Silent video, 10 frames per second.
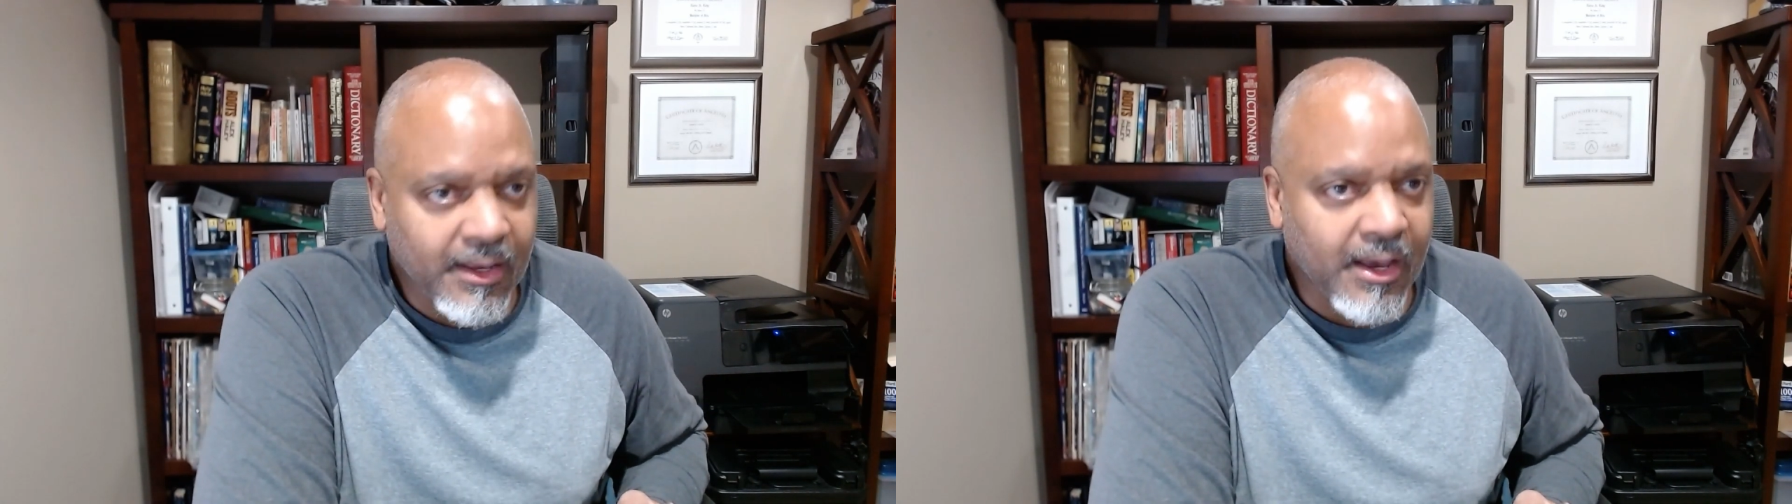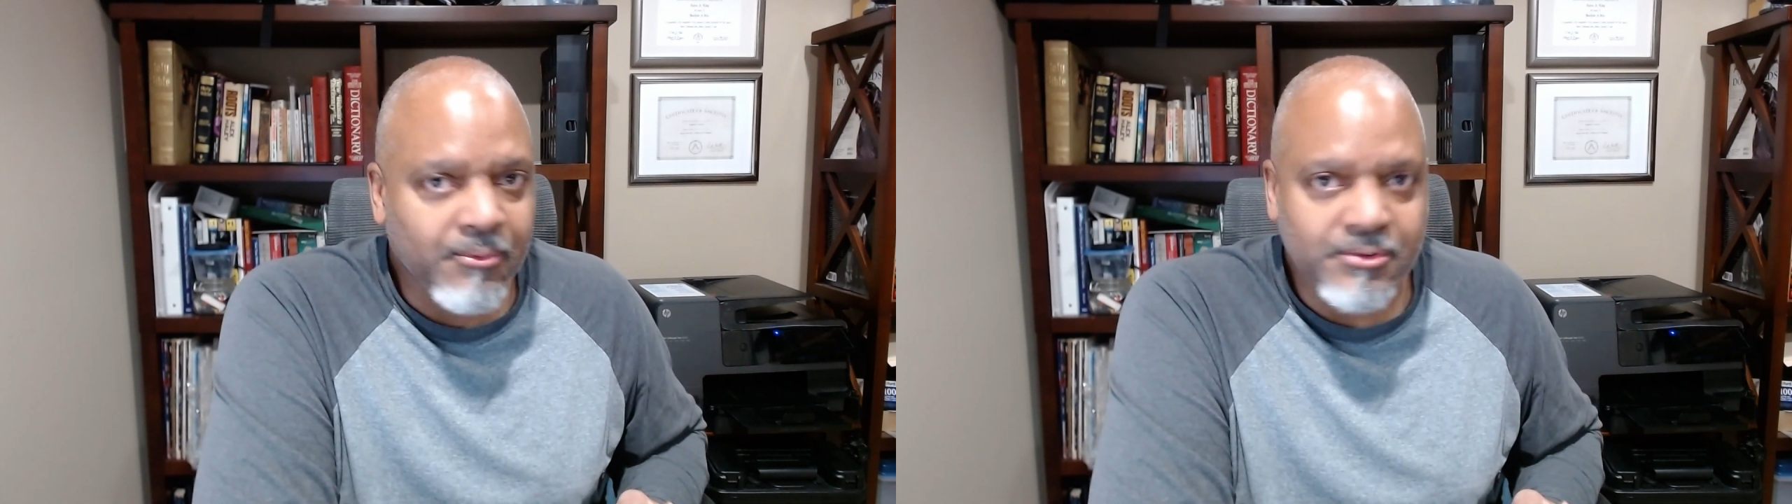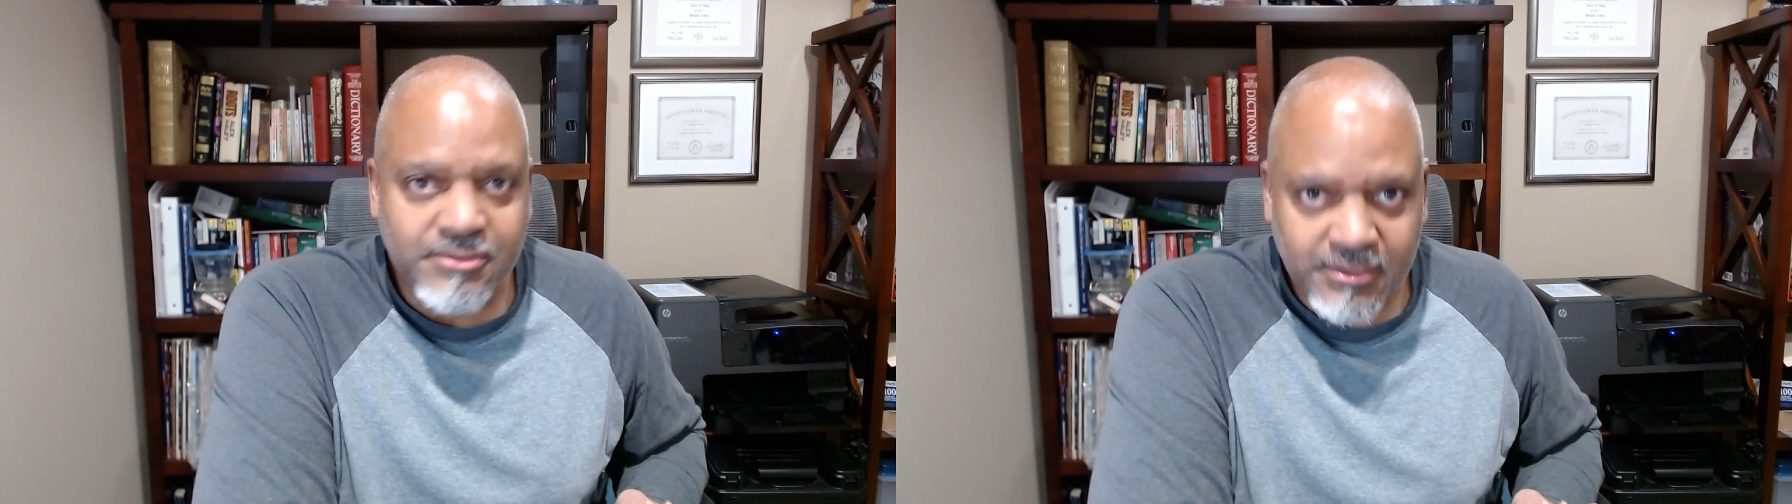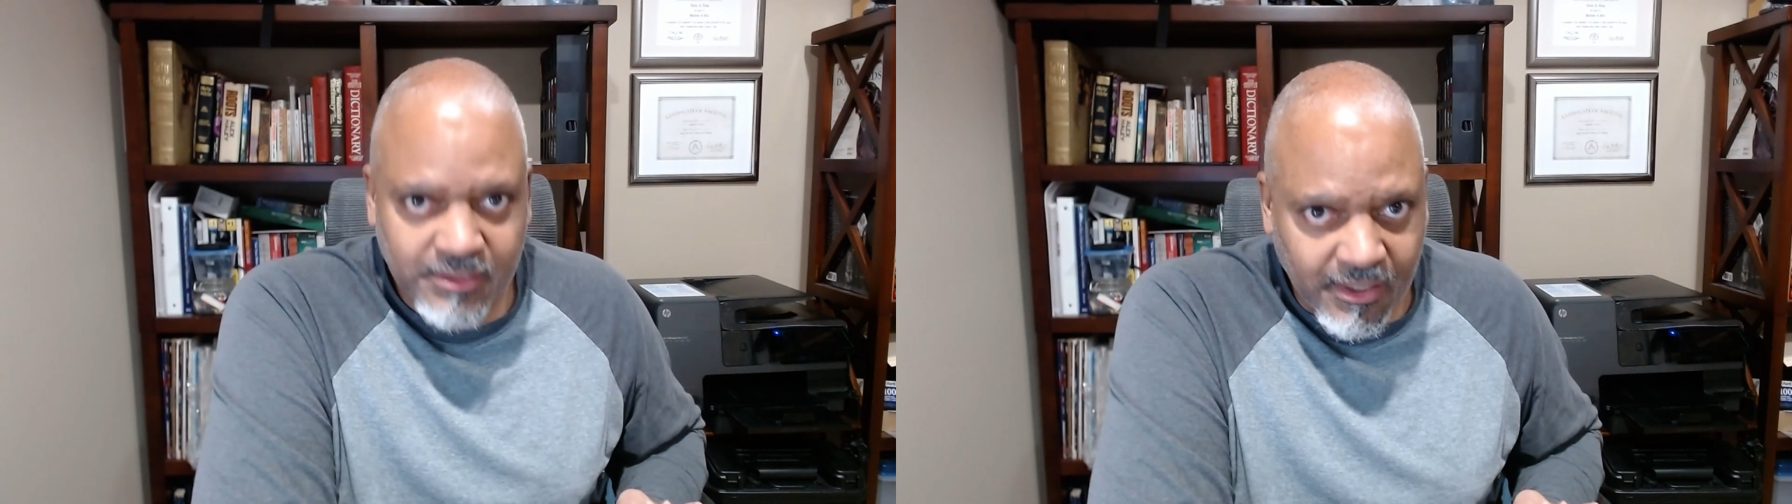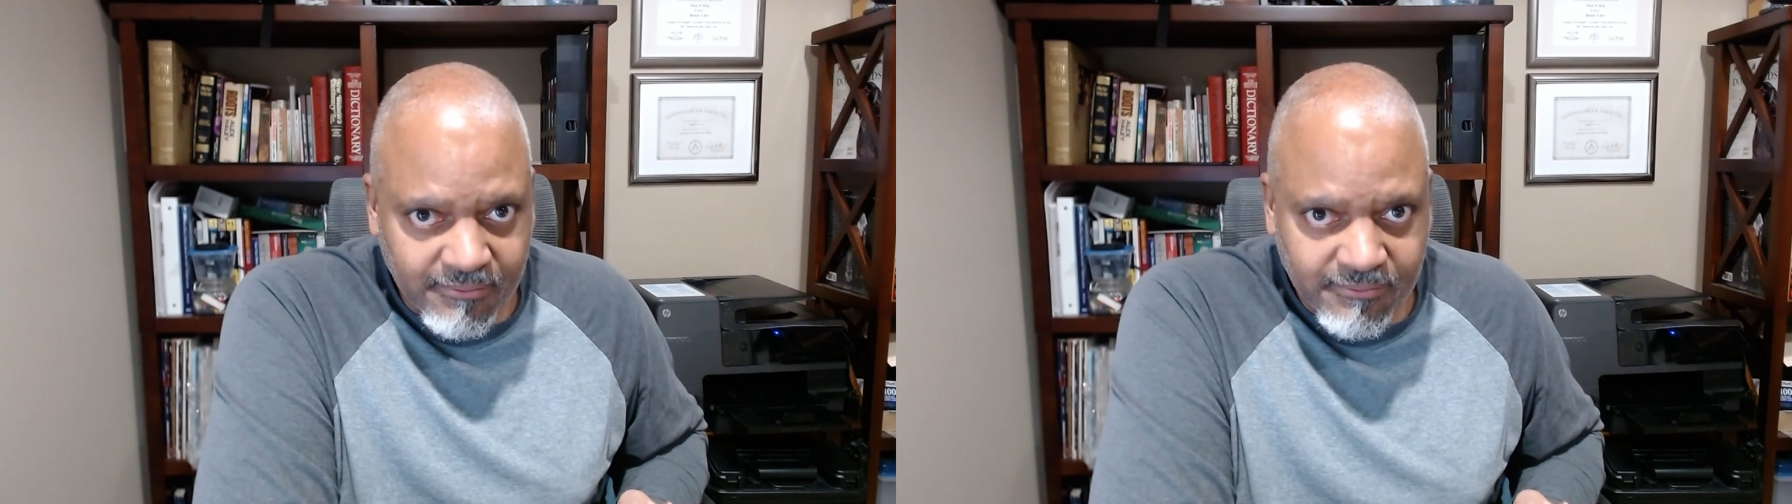I wasn't in
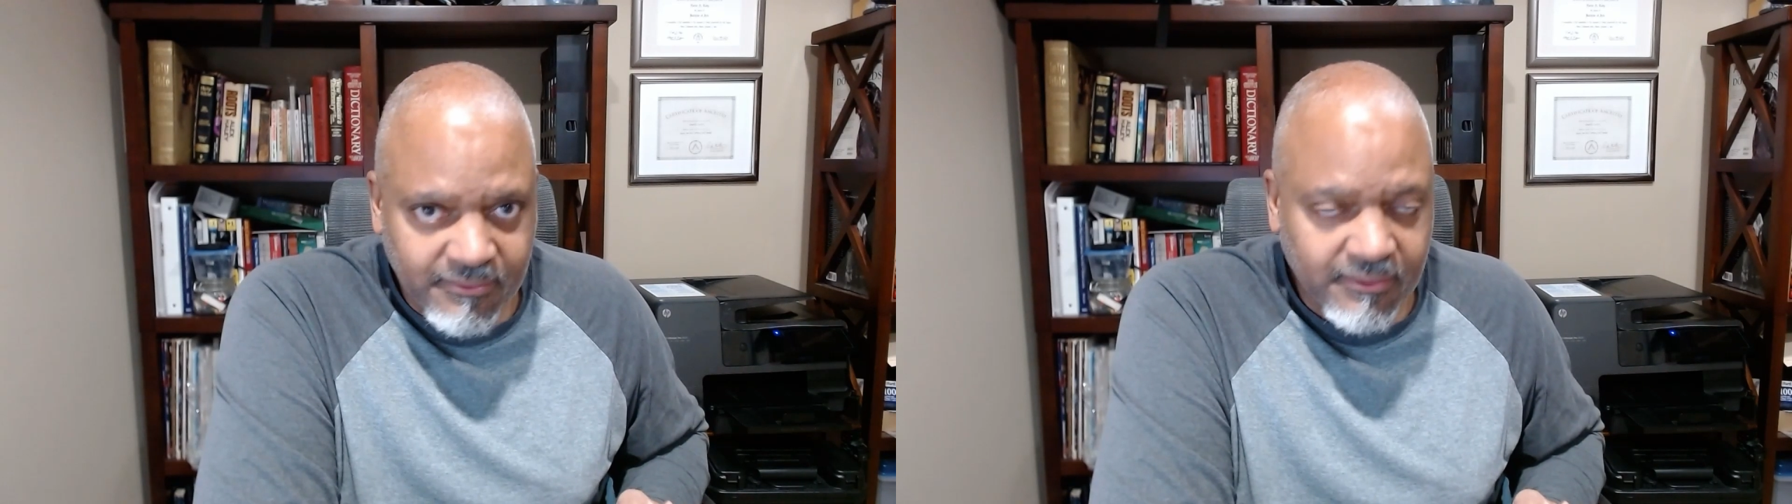love.